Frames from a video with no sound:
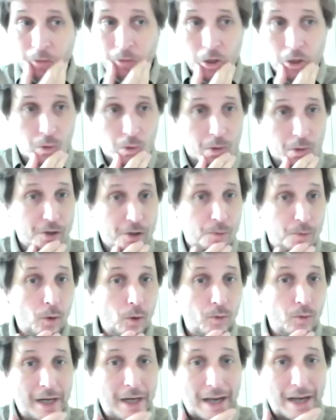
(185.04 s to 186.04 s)
towards a more
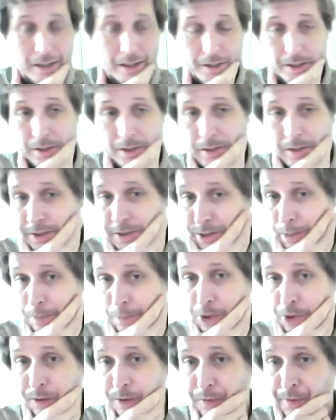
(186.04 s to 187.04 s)
reluctant
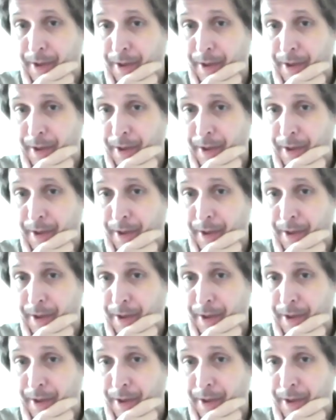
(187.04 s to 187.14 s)
assumption of